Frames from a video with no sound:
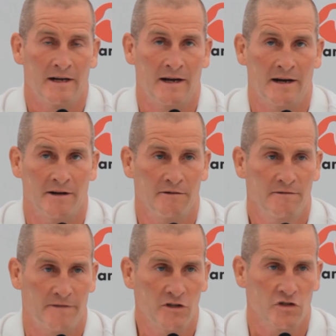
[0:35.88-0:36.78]

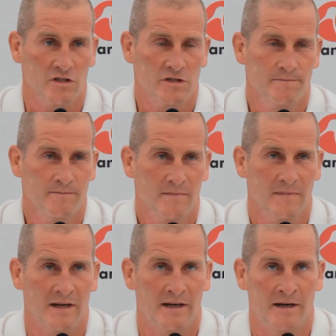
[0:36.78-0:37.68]
and finishers.
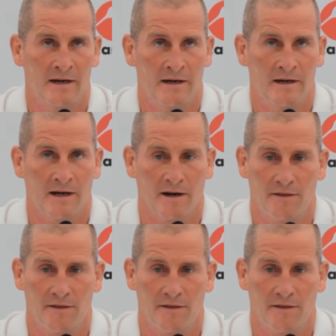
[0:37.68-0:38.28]
And